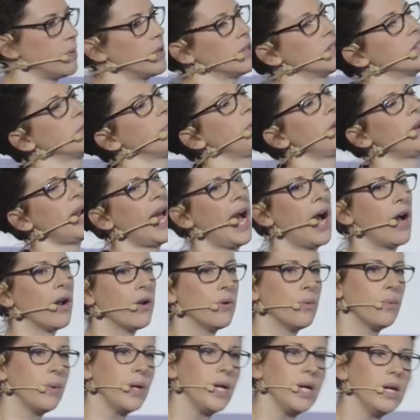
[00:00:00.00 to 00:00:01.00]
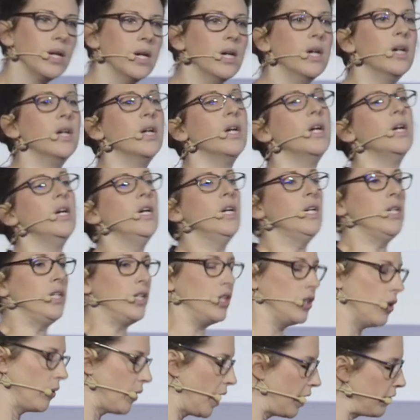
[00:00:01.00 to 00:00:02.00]
it's about how do we,
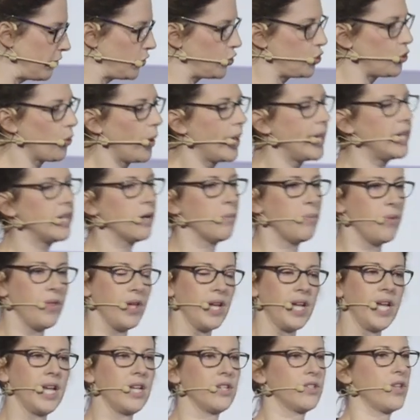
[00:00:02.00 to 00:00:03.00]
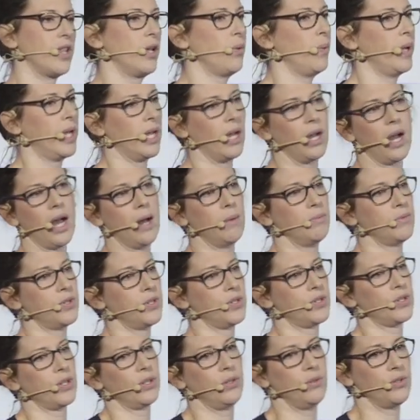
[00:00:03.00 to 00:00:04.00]
you know, have joined up thinking so that we can come to
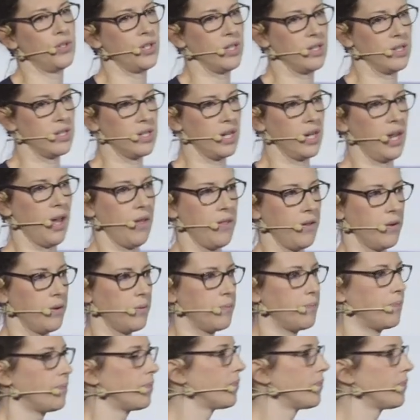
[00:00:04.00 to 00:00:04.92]
solutions together.